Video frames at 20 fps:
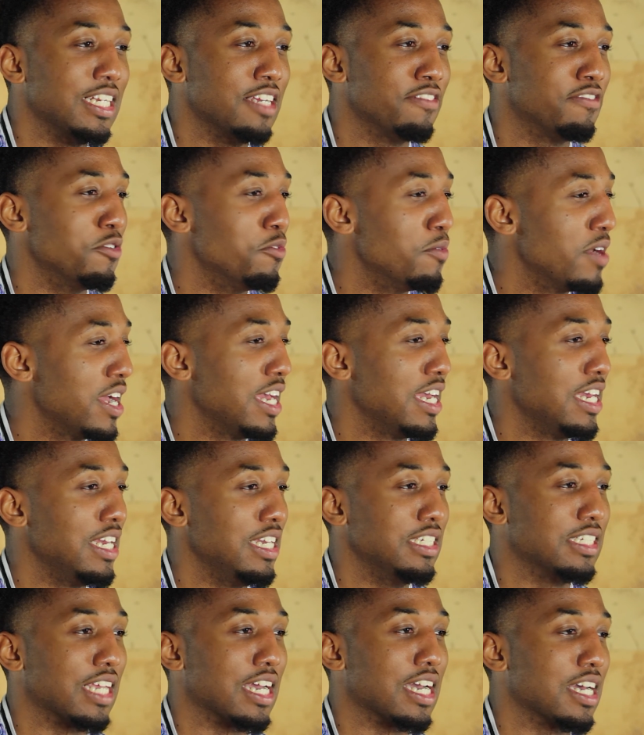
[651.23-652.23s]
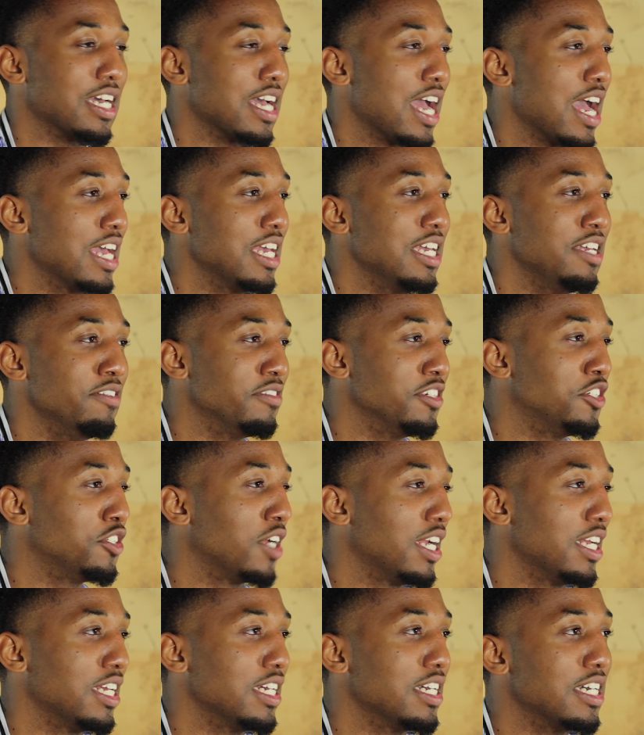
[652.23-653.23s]
in different ways. I even
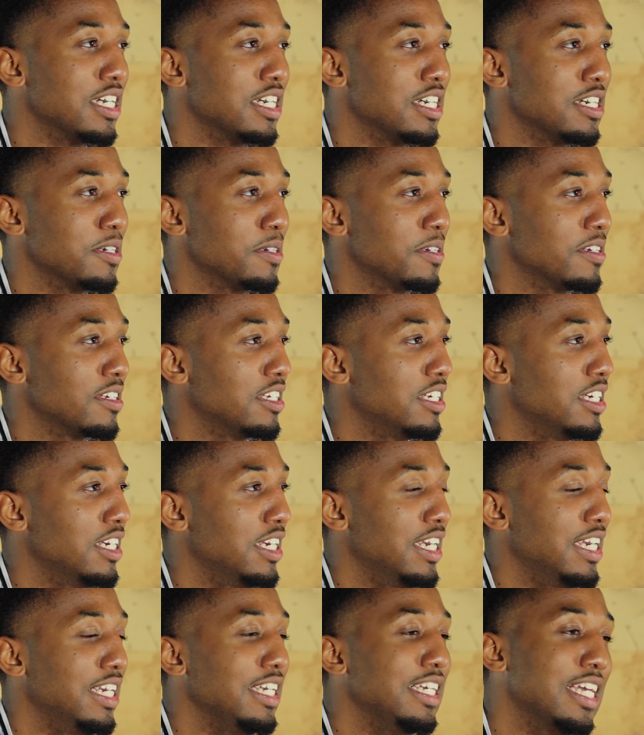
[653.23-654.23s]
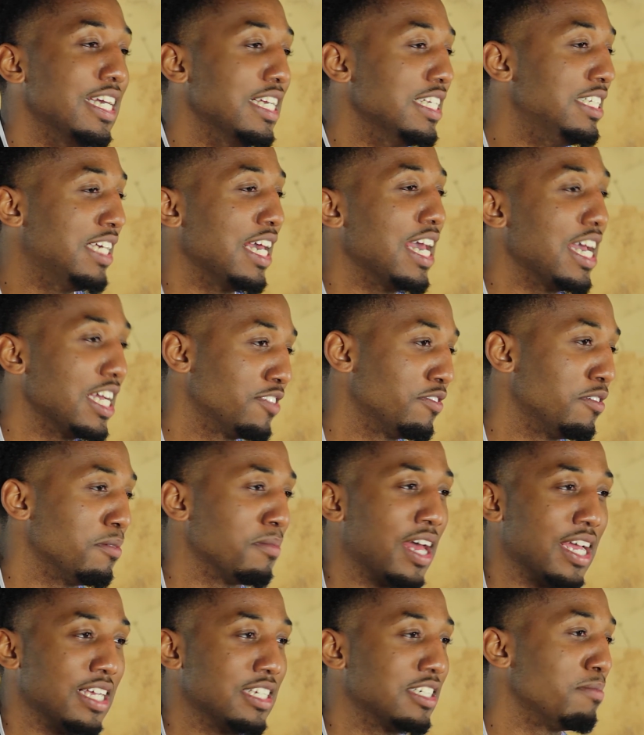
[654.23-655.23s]
tried to get texts
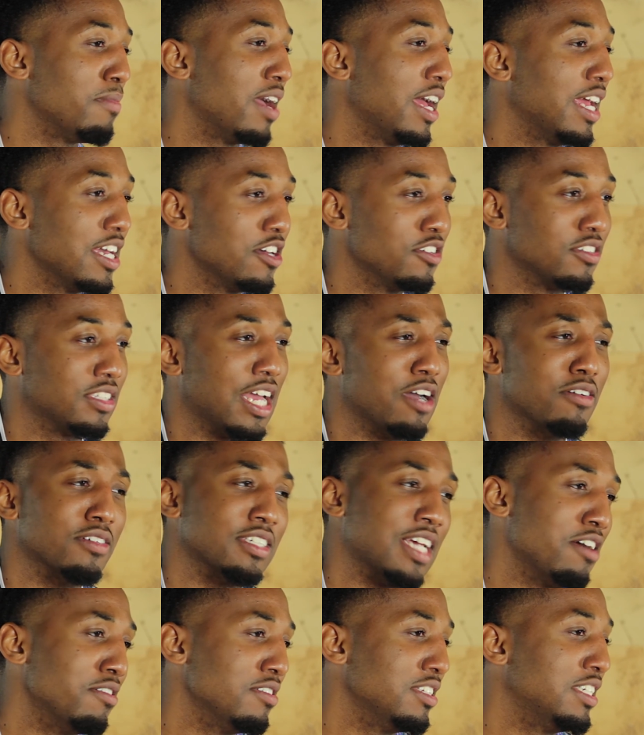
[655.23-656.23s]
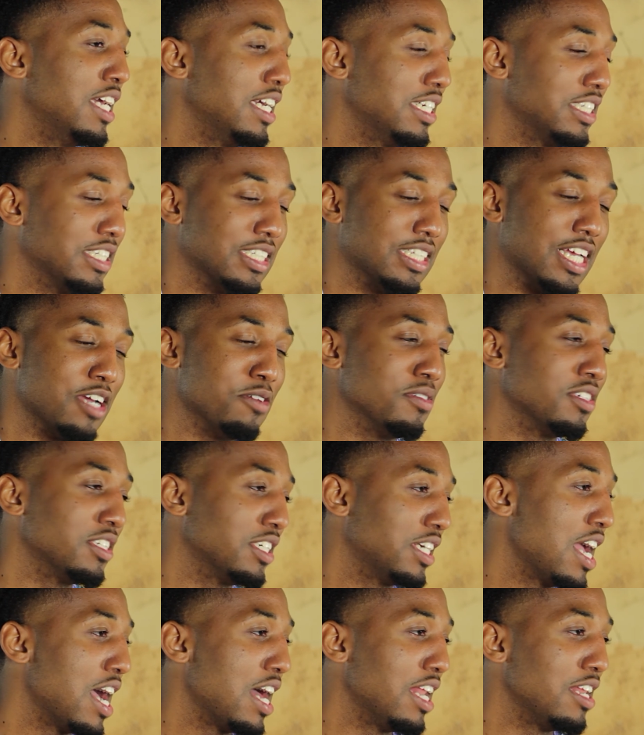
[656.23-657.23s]
from like somebody else that was out in Texas. There was
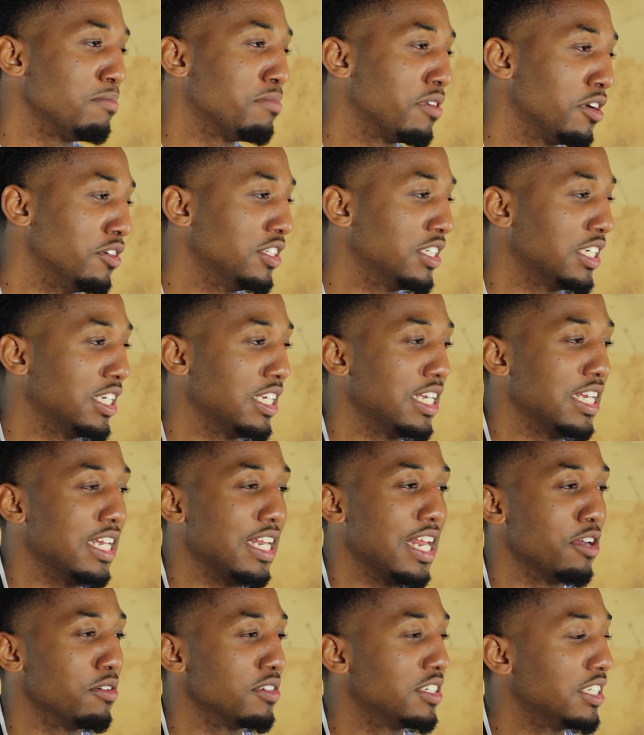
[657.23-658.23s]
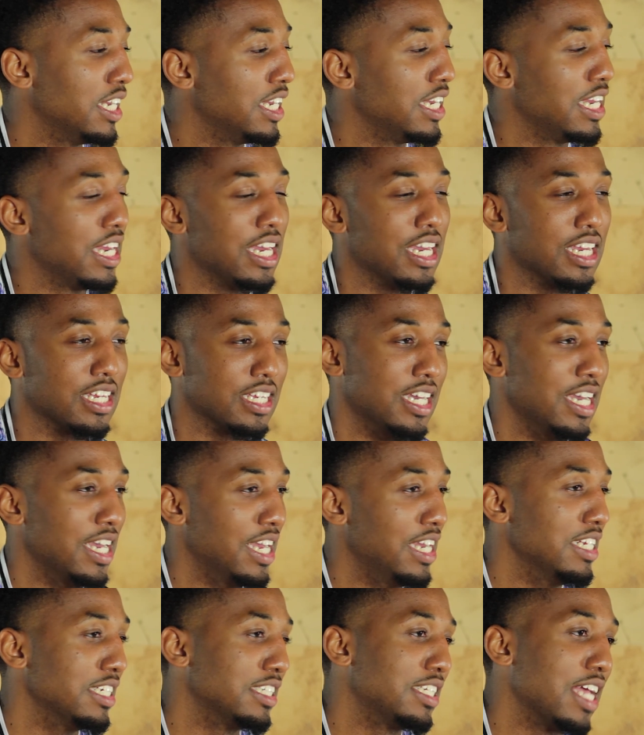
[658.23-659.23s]
a godly person. They were saying, yeah,
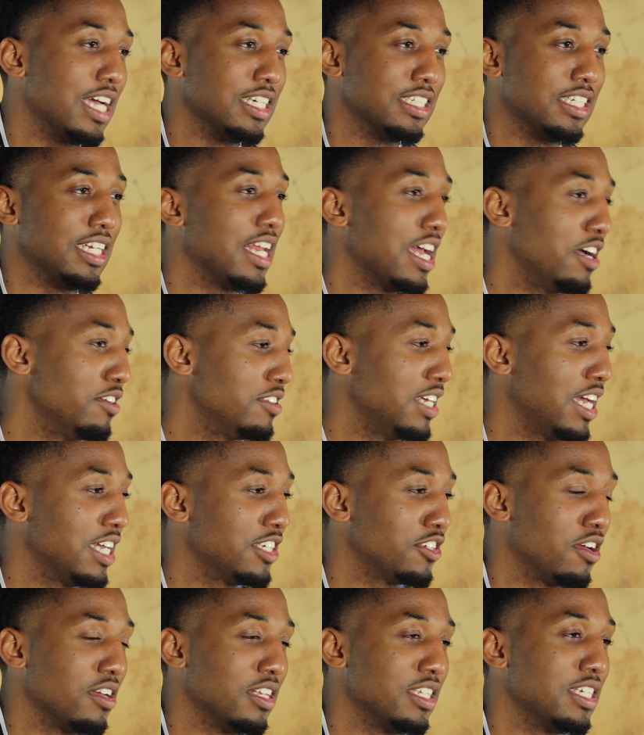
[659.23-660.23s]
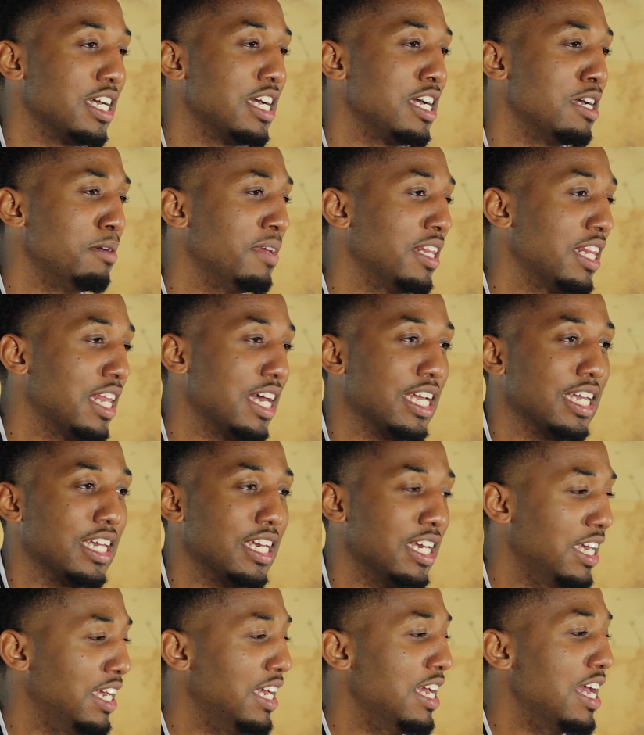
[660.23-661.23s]
this guy sent out texts all the time. And like,
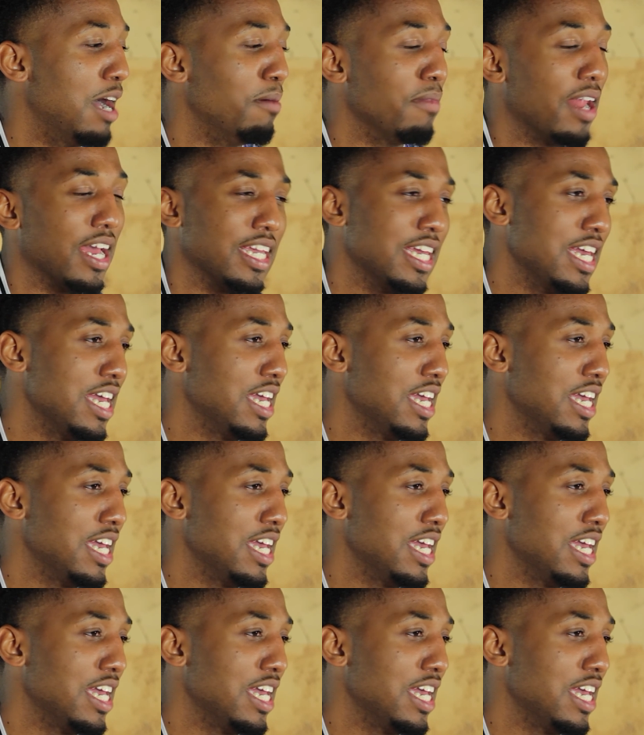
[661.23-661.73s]
I'm like,